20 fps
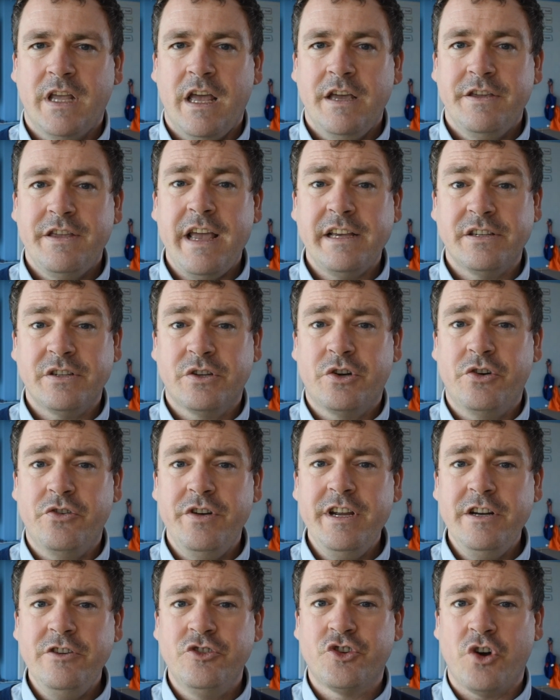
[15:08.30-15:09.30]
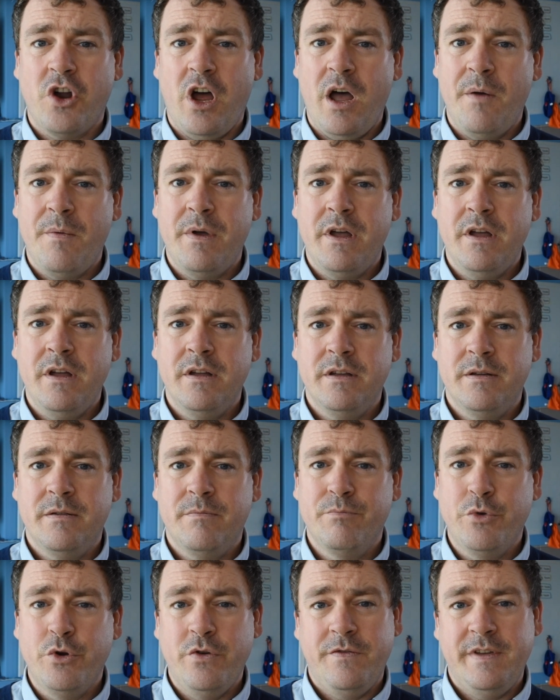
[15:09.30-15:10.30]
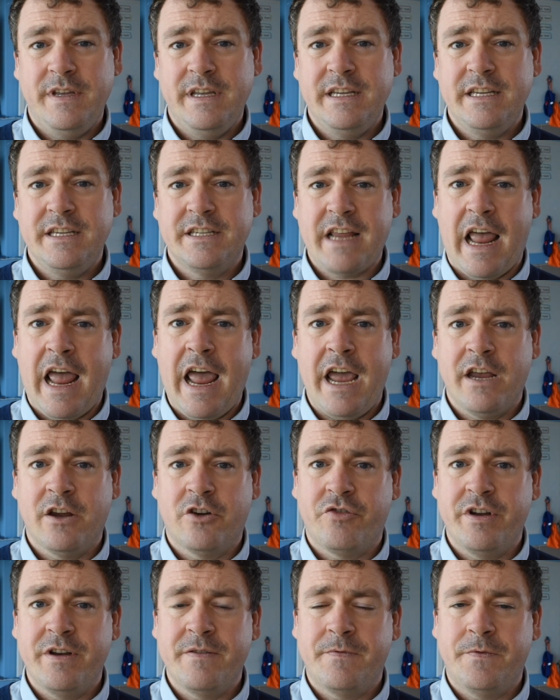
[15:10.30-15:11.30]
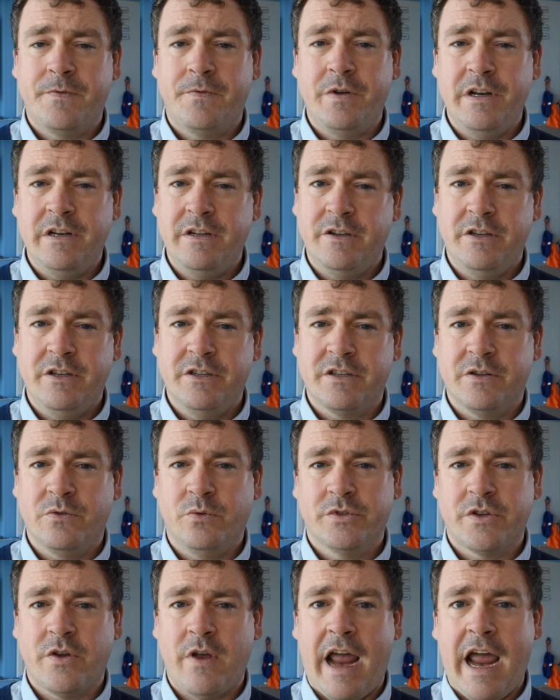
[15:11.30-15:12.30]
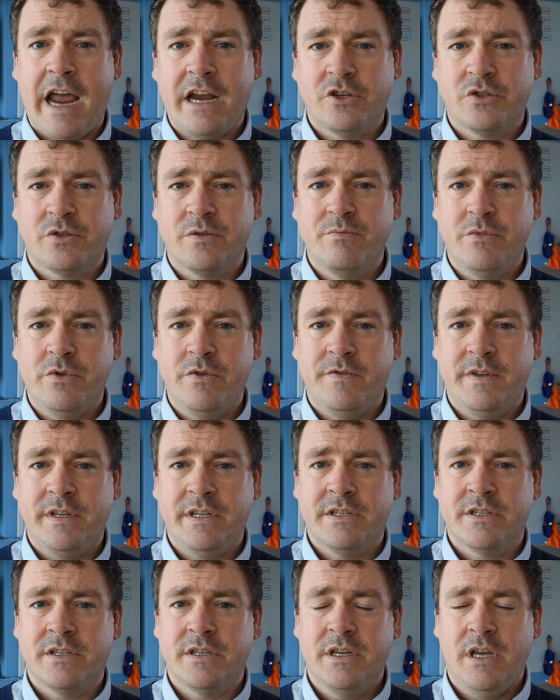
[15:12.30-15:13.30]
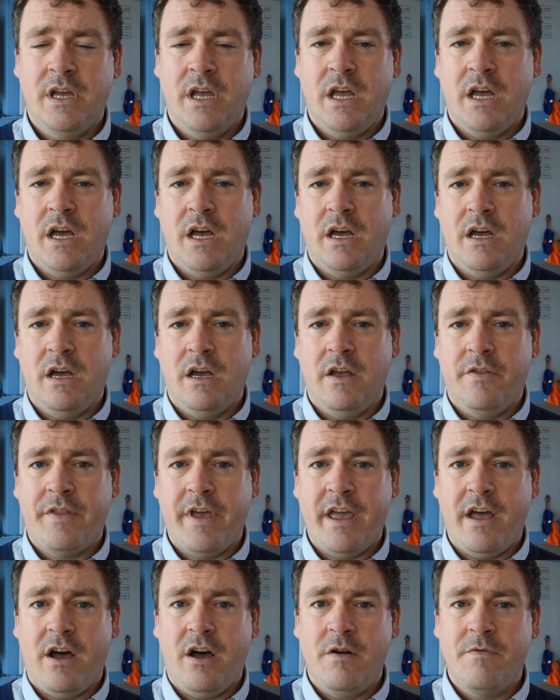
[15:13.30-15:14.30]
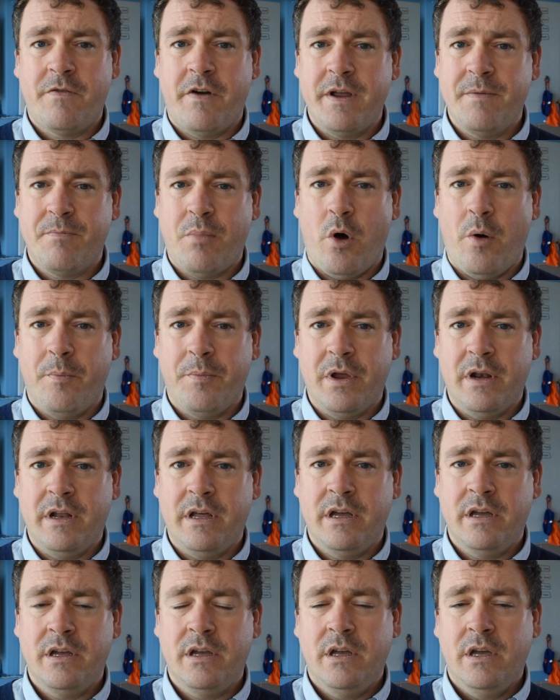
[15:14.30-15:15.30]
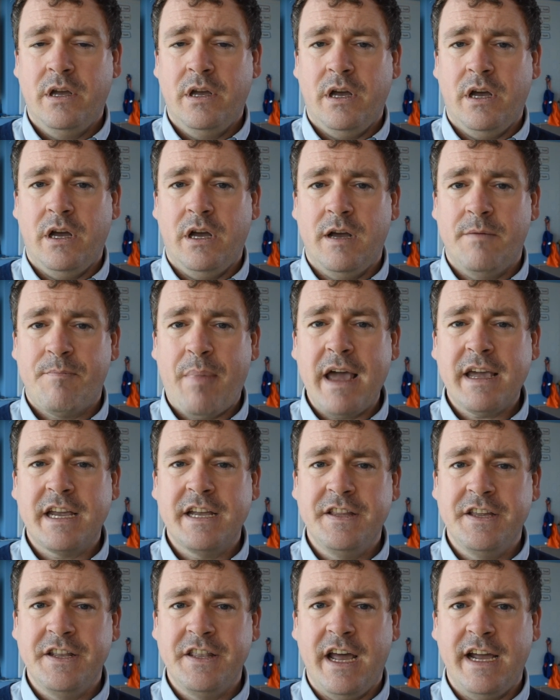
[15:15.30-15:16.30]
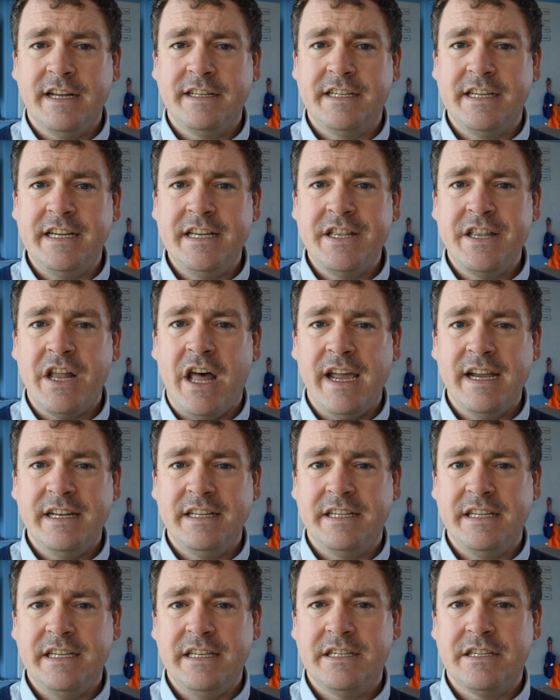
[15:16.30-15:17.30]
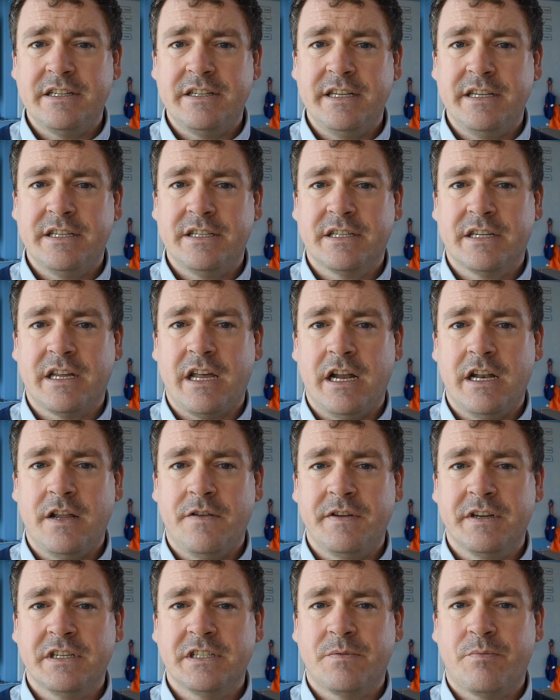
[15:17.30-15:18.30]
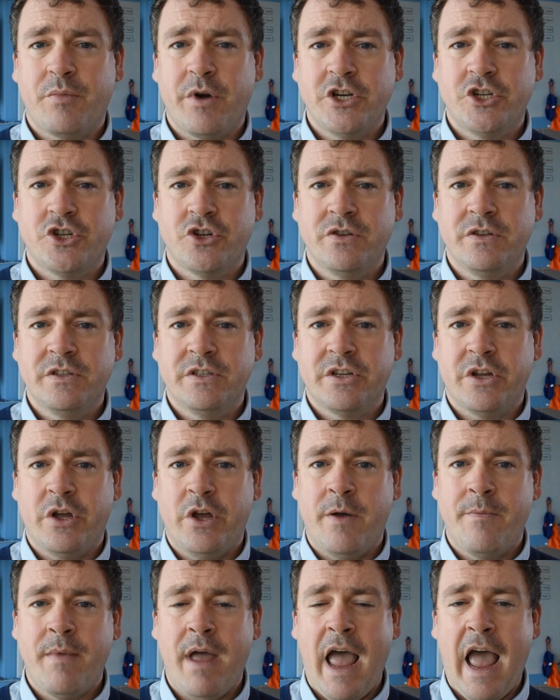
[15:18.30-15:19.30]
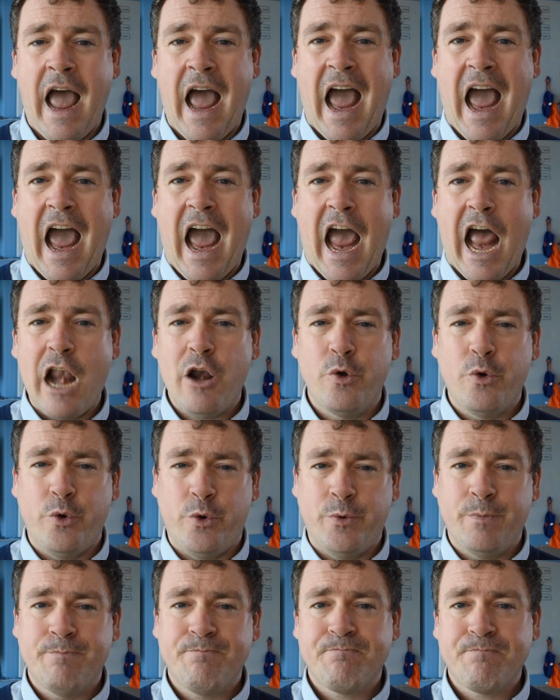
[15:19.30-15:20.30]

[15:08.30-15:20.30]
Yes, Korean drama movies and Korean thrillers and also action movies, they are very popular. Back in the 1990s, this kind of expression and term, Hallyu.